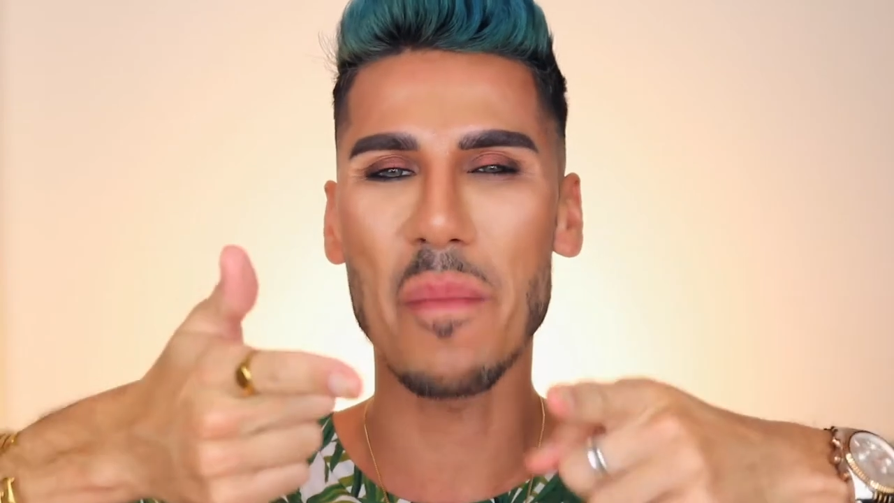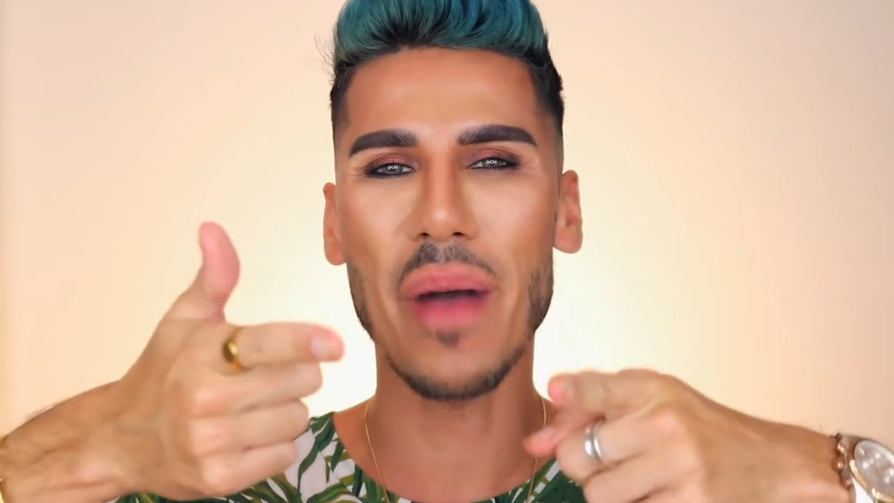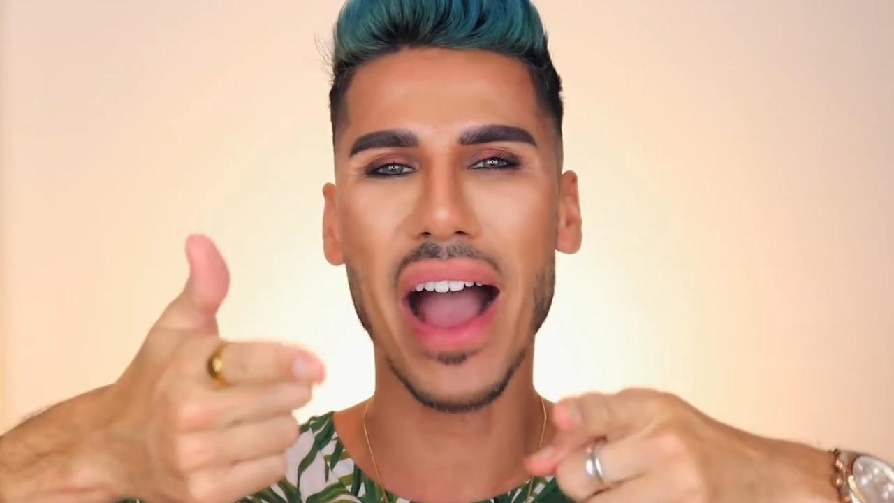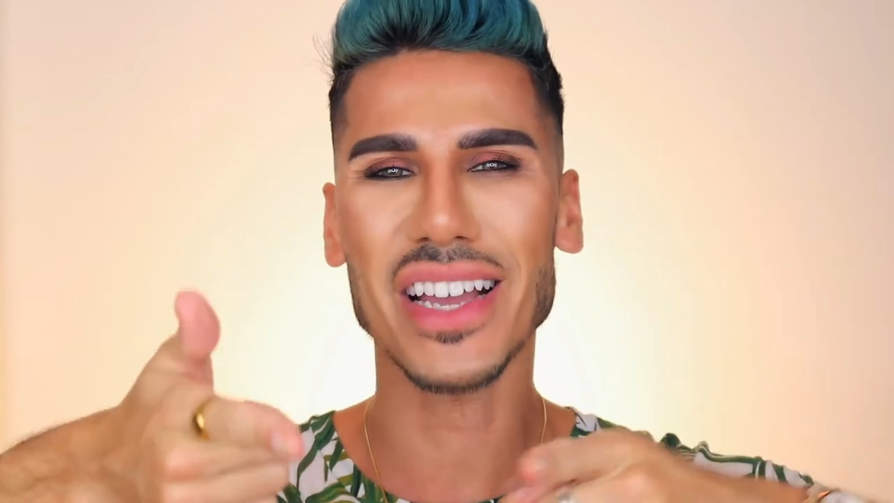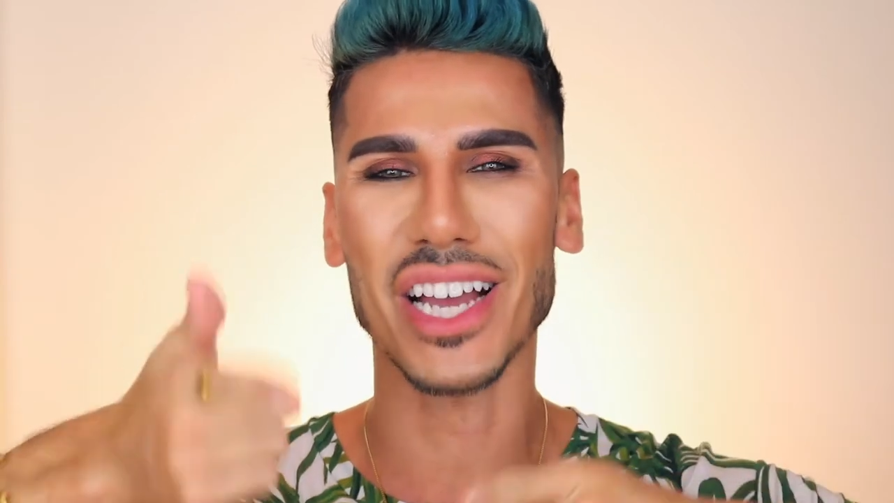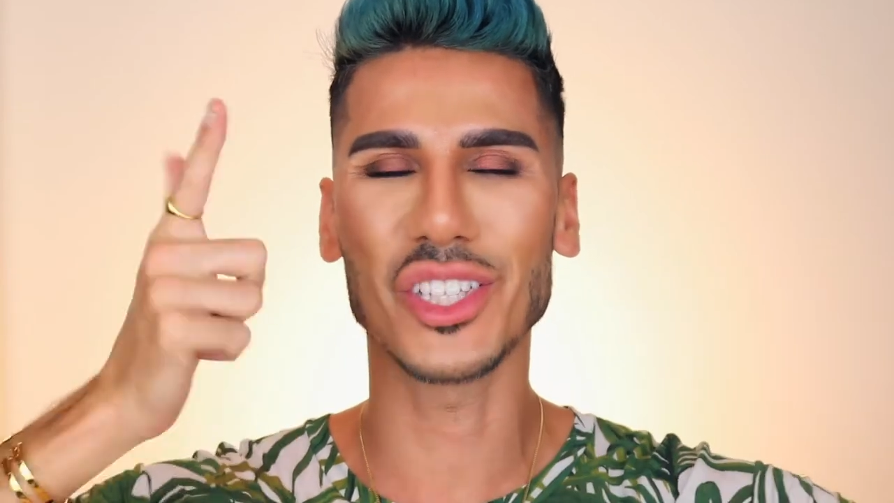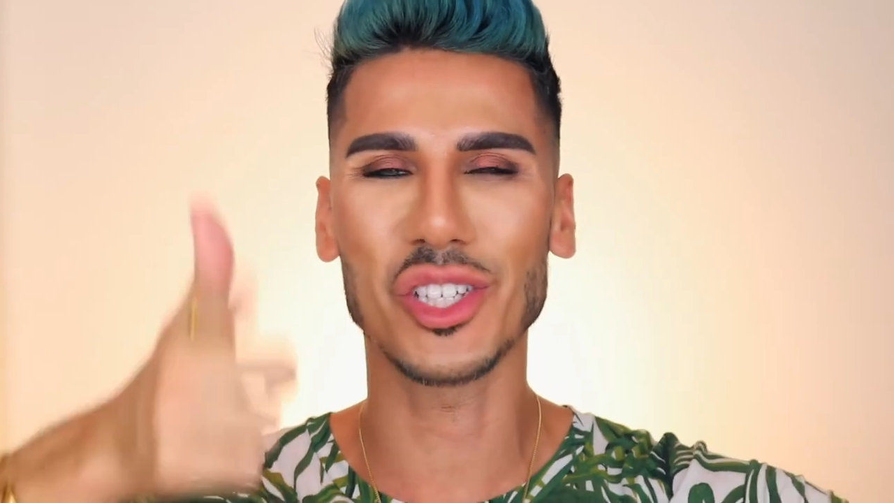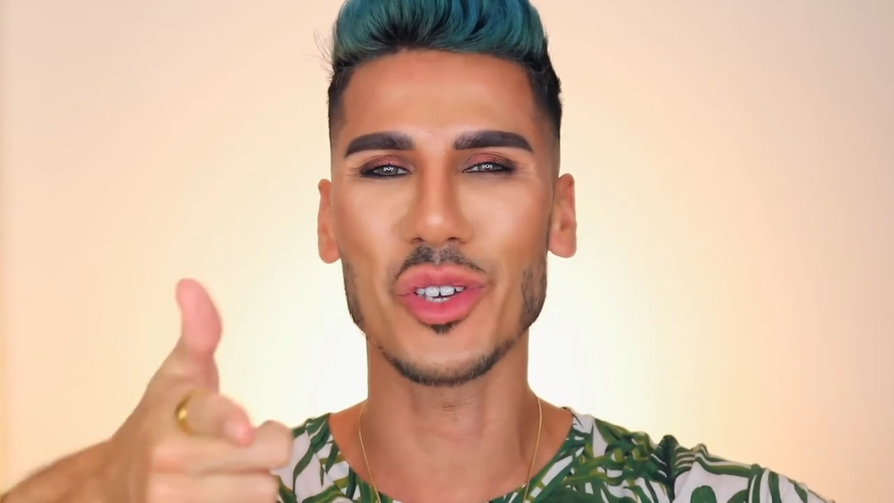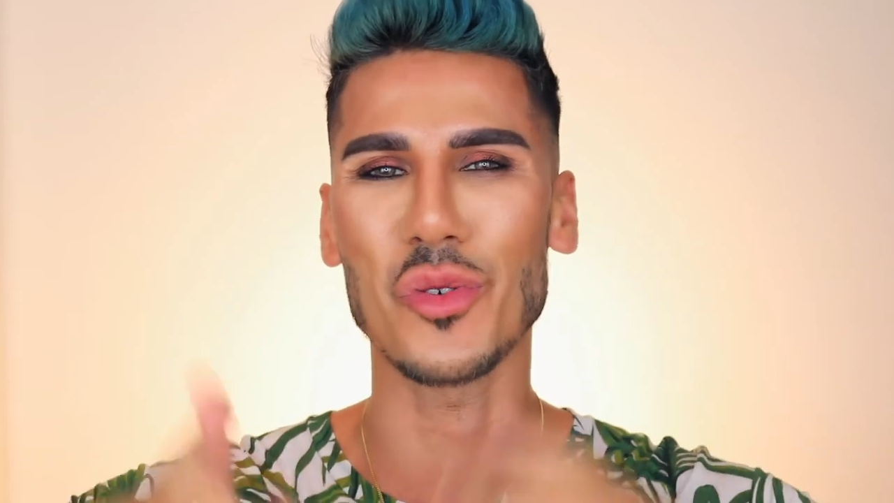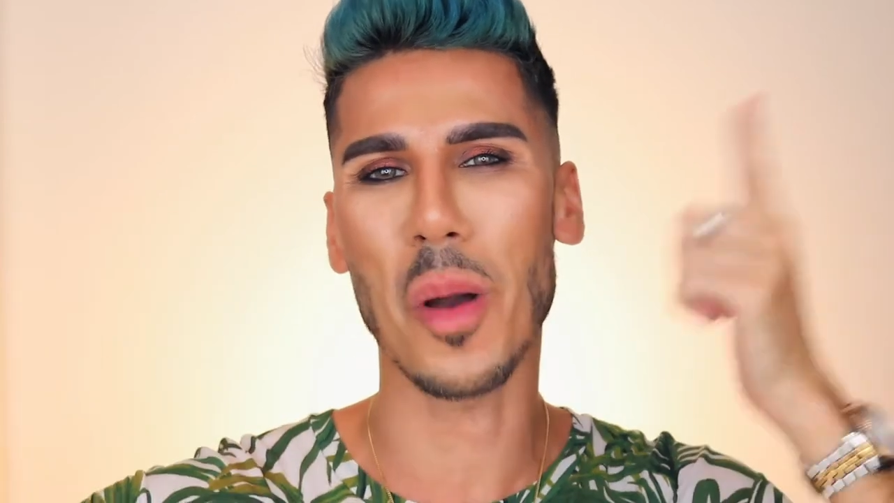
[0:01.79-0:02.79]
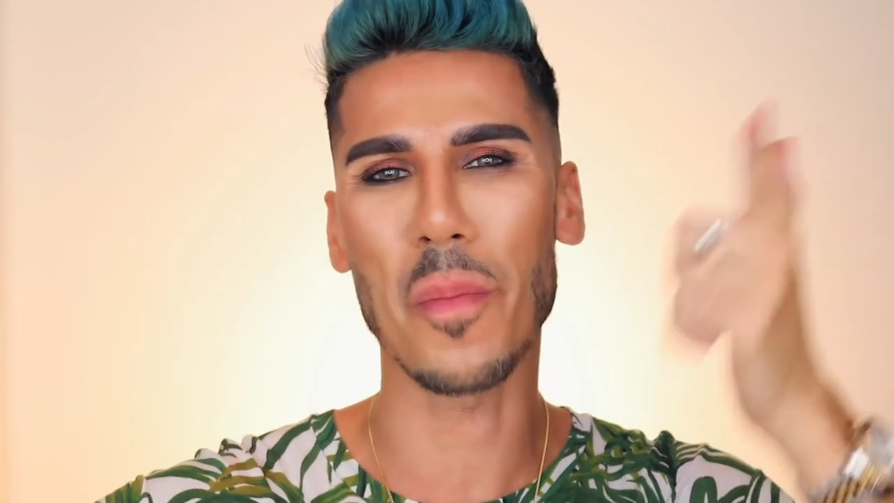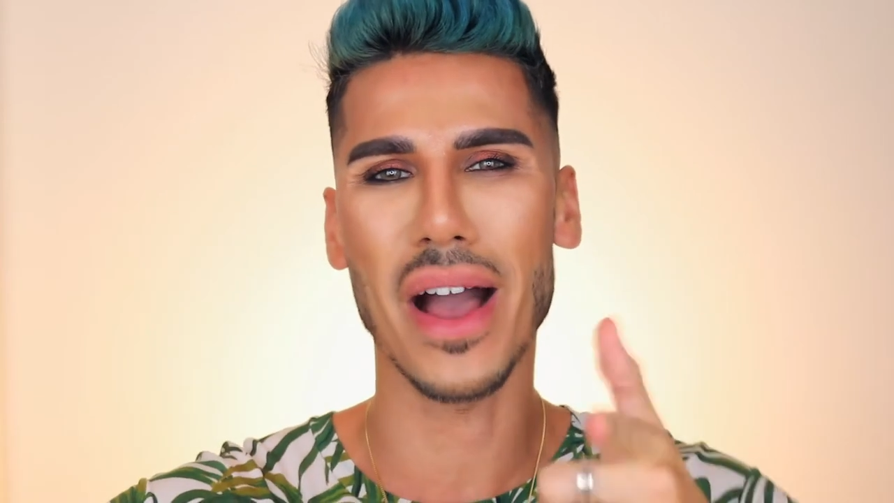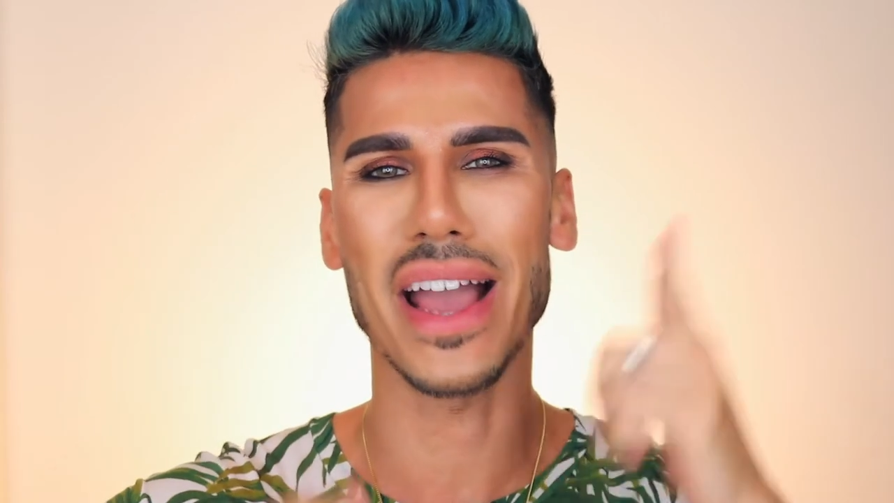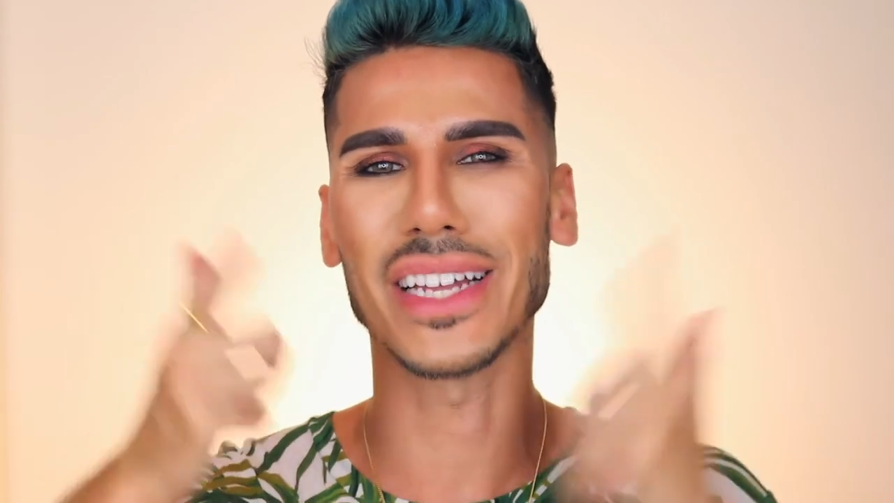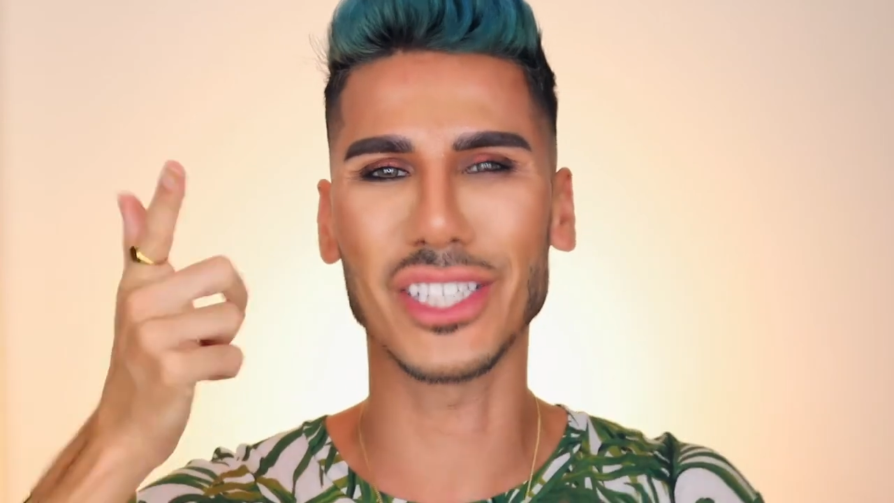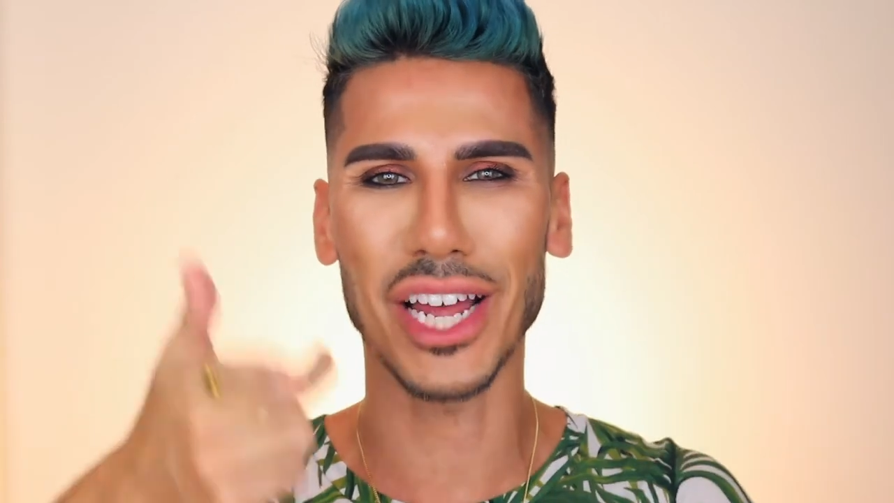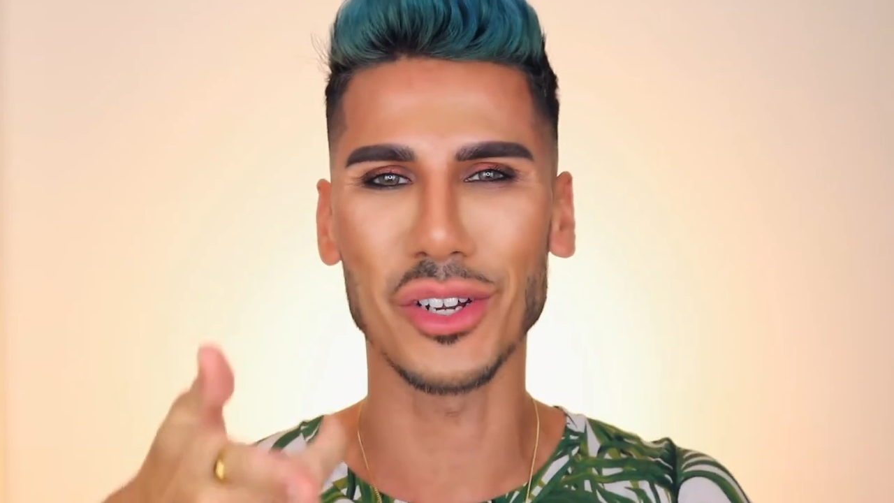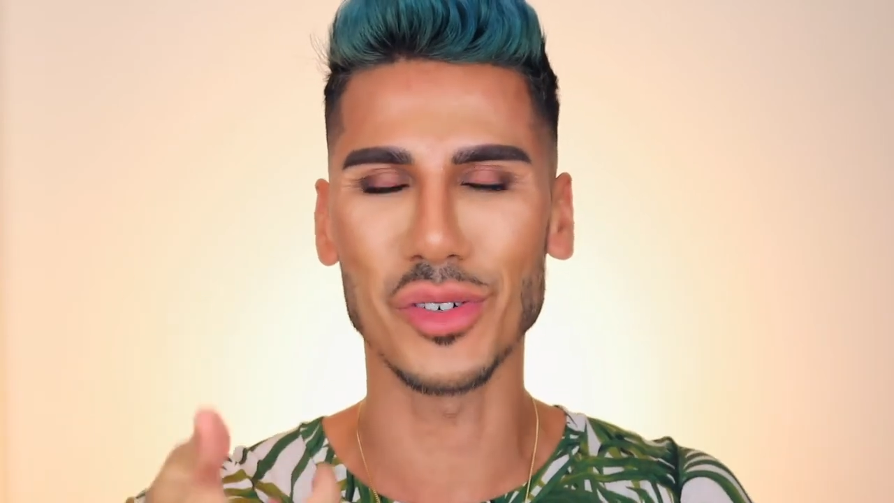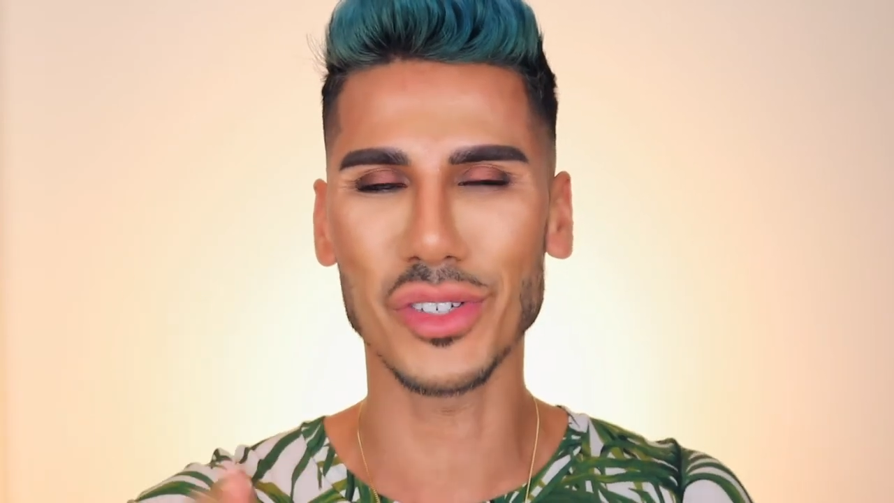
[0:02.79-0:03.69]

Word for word: back to my channel.